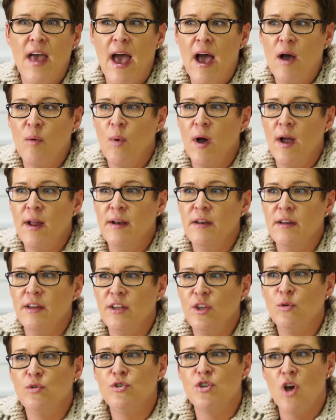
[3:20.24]
that one
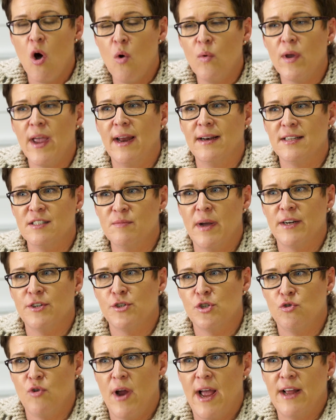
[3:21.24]
you don't get as much
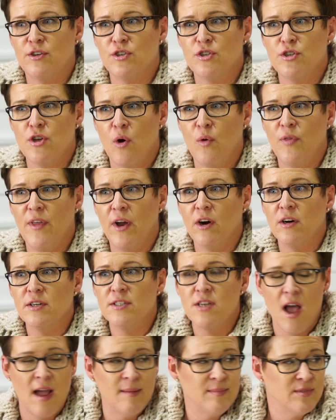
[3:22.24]
stretch. So there are
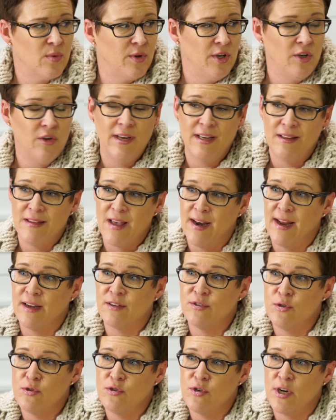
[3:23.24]
times when you need that
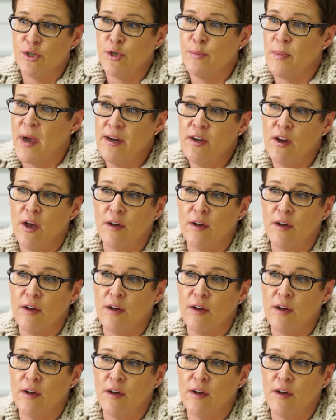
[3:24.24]
extra stretchy bind